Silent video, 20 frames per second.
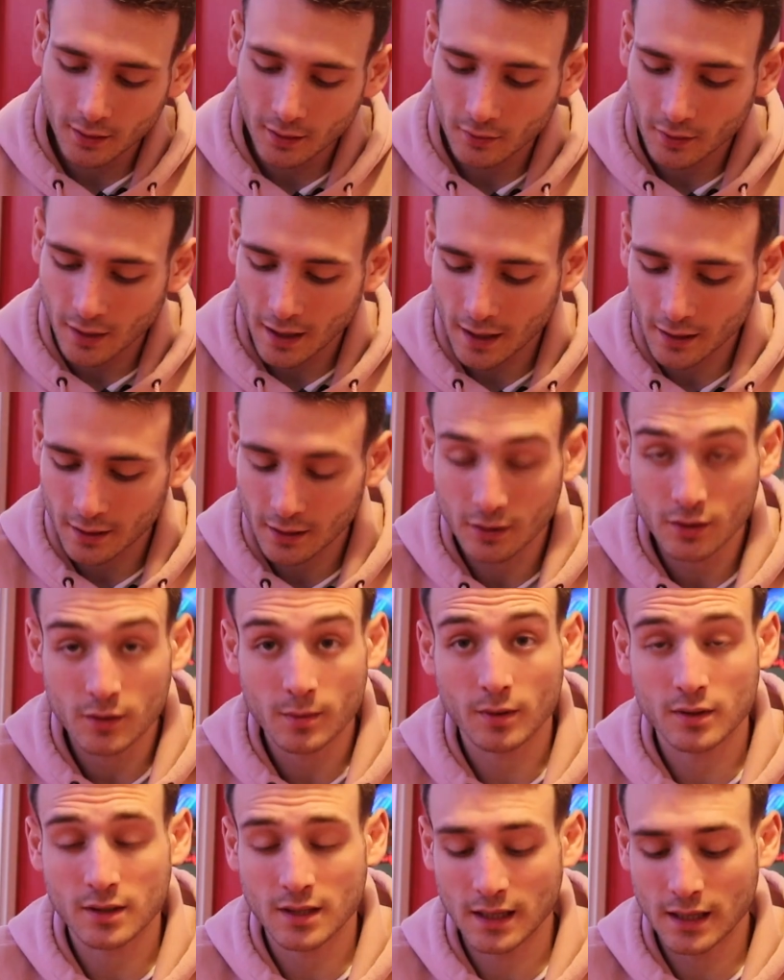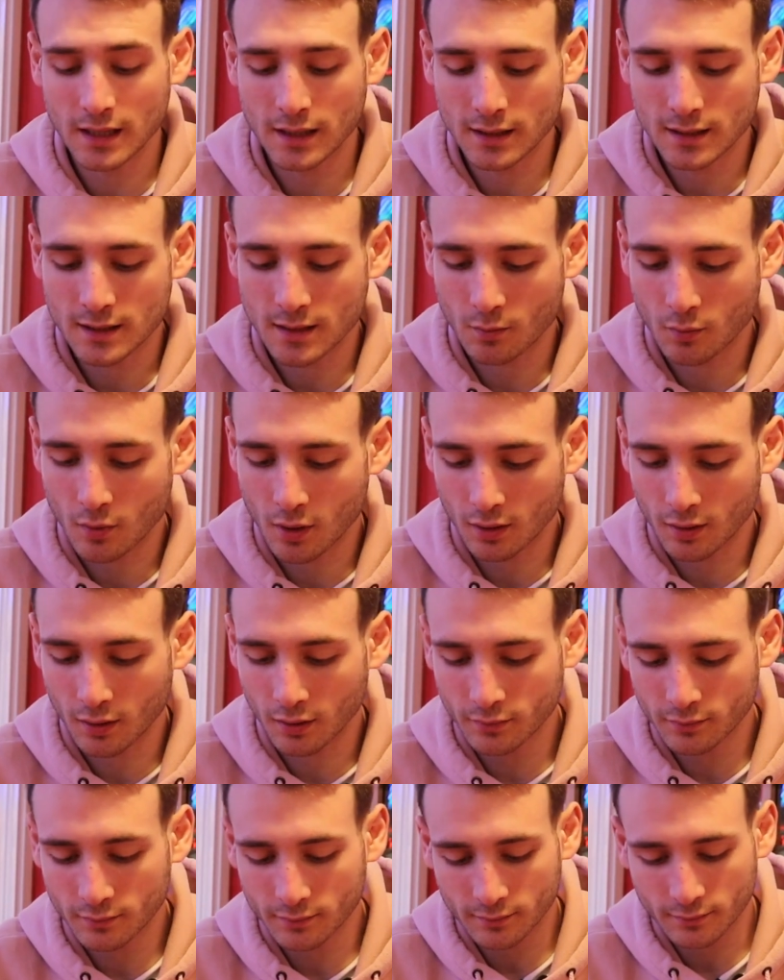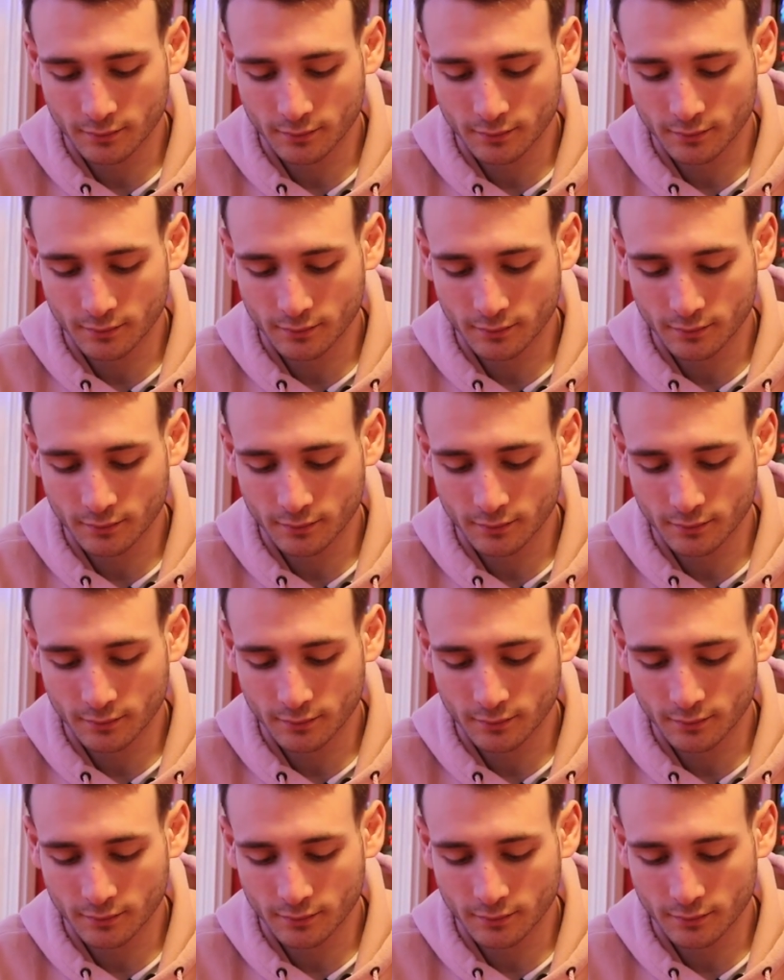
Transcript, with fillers: don't even know how you're supposed to eat this in one go.